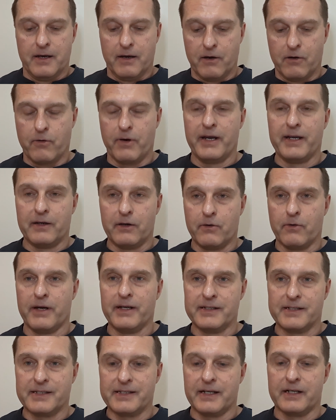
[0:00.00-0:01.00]

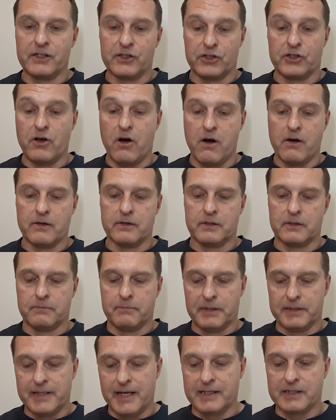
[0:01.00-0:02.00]
set of songs.
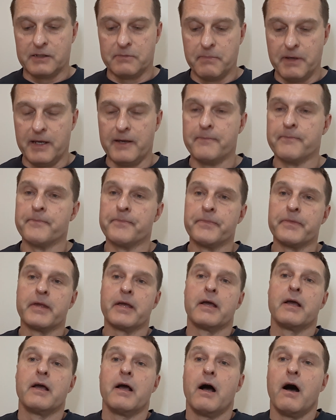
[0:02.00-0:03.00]
But that's me.
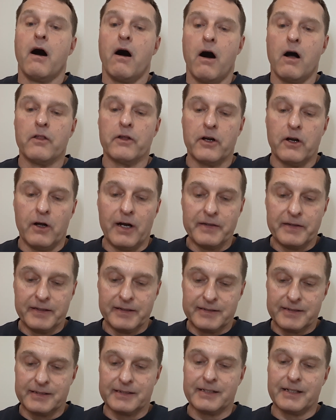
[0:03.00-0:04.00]
All in all, I think
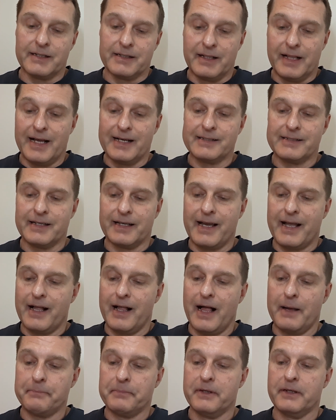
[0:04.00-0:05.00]
this is classic
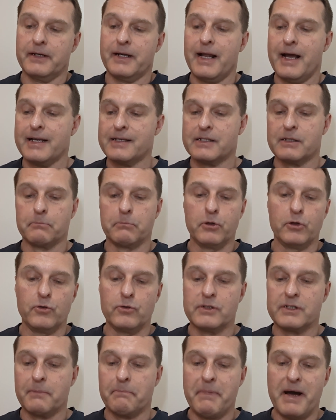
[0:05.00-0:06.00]
Clapton. It has the
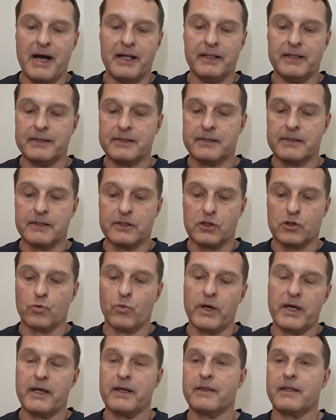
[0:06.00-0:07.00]
blues, the ballads, the
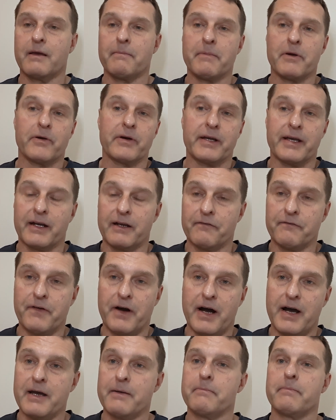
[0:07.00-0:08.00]
swing, the Americana
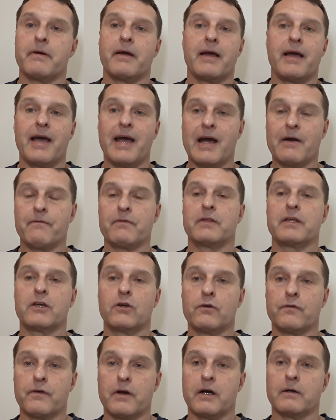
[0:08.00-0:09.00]
vibe, everything
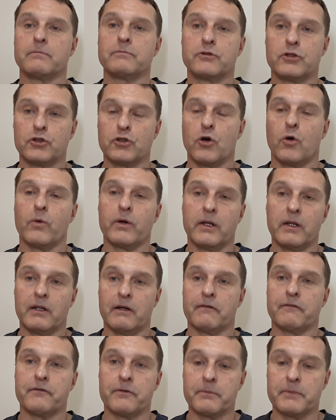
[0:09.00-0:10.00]
you've come to know and
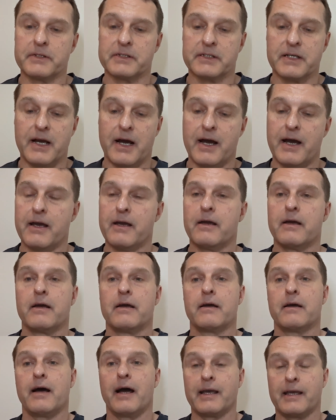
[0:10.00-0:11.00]
love from this guy.
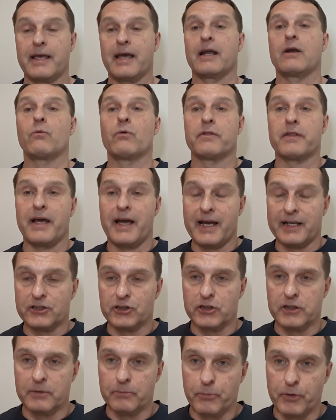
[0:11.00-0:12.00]
Again, with
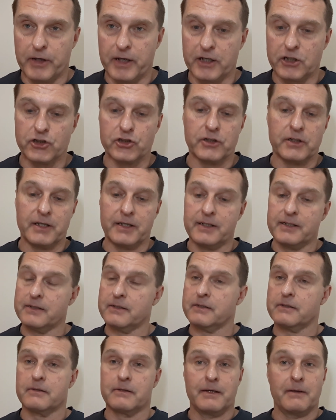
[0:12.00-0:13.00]
excellent production and
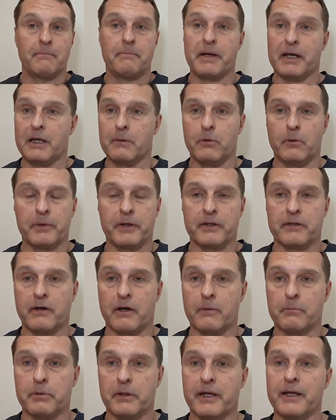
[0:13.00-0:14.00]
his impeccable
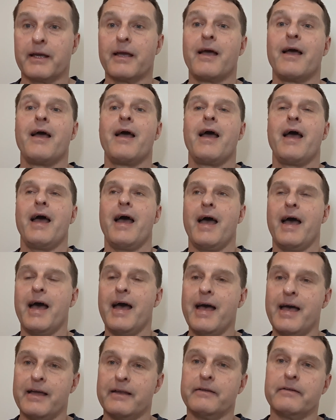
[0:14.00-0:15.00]
guitar playing.
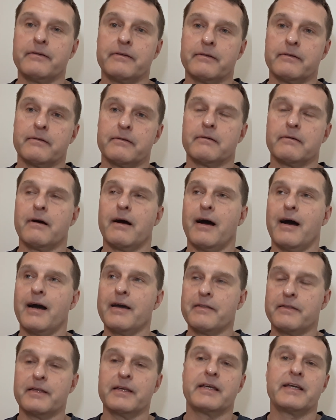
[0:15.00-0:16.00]
And
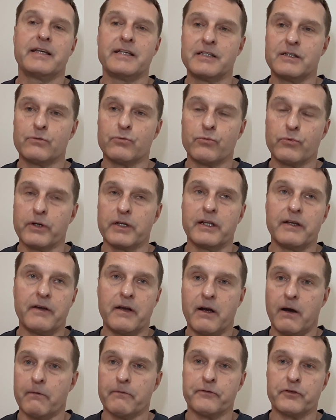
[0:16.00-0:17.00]
I think he's really
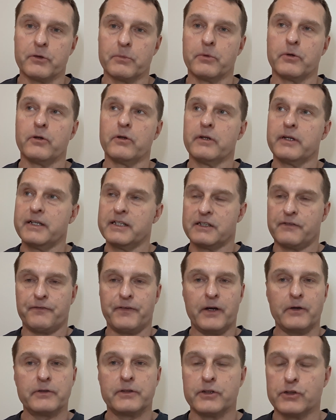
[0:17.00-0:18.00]
comfortable. He's
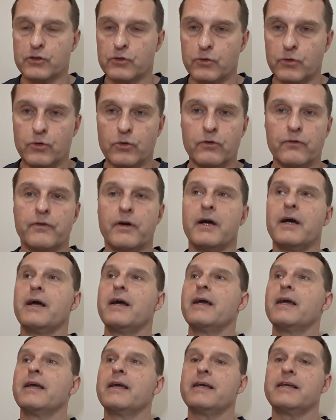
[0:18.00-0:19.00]
found his groove.
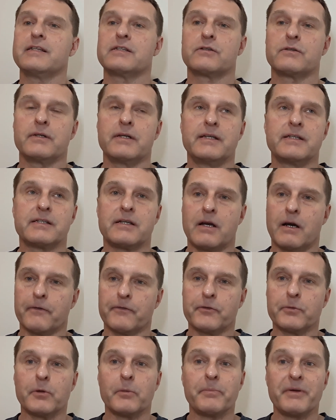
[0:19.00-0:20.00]
He's
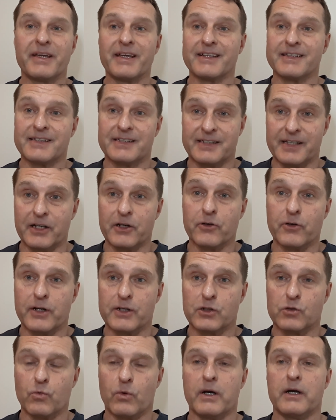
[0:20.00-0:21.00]
comfortable being a singer
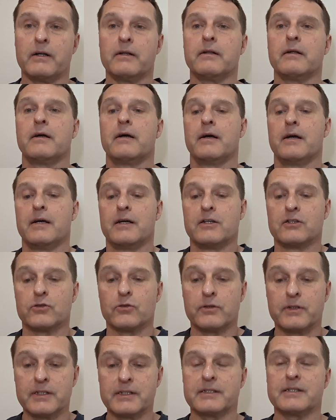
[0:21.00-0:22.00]
as well. So
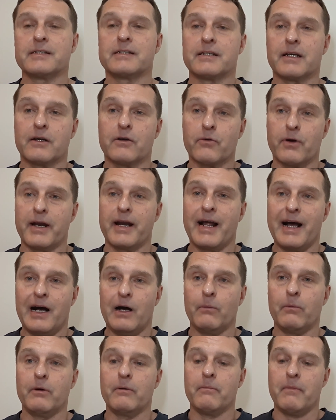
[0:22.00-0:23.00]
this is a great
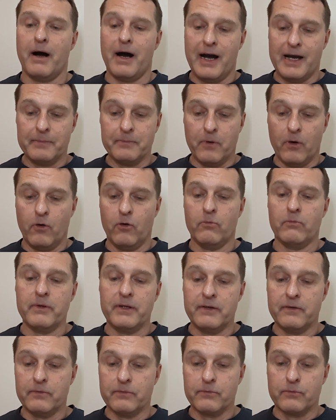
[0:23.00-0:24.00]
album. I'm
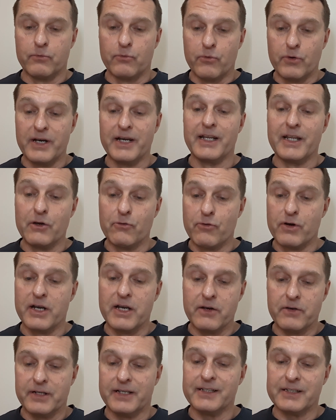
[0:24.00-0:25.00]
only
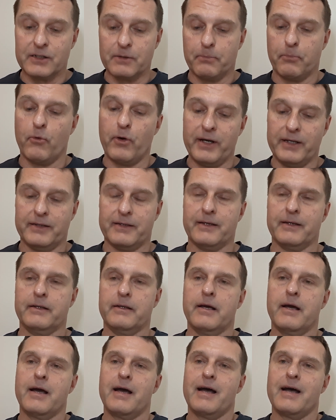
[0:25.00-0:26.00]
really
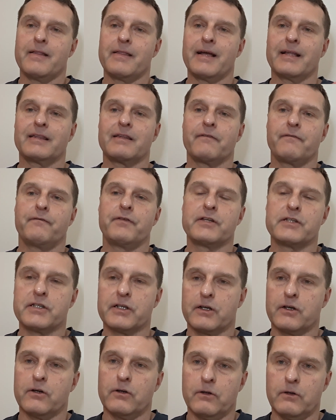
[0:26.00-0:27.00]
disappointed that the
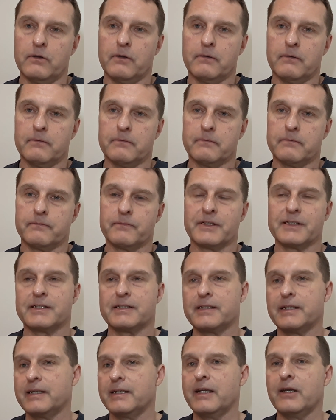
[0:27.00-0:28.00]
physical, the
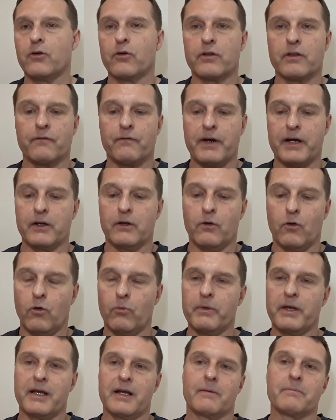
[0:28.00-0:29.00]
CD or the vinyl
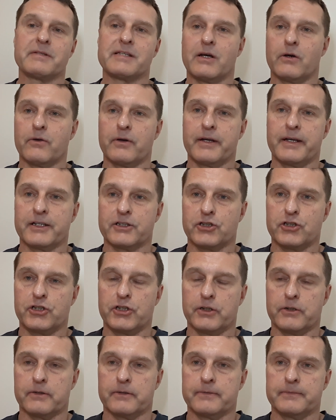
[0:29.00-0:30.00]
only comes out next
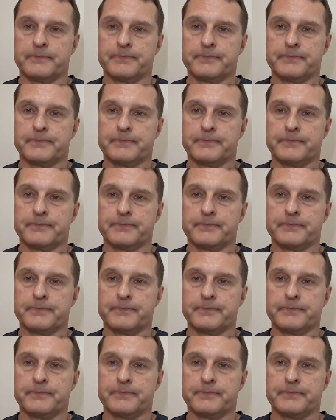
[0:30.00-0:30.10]
year.